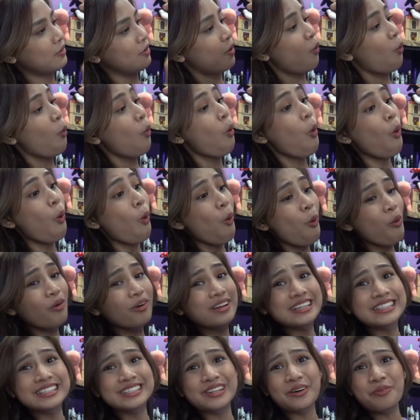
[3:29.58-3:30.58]
Oh,
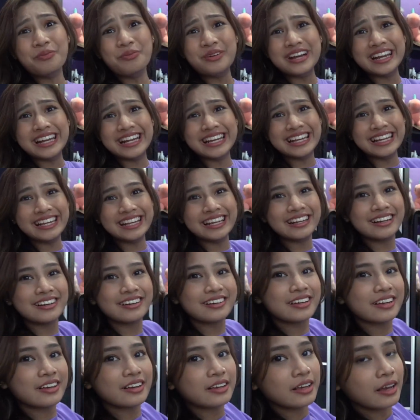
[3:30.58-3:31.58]
it's so
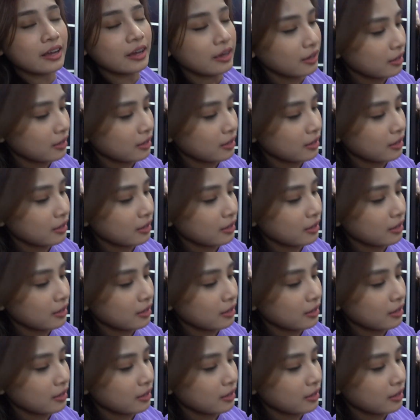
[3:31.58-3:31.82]
pretty! Okay.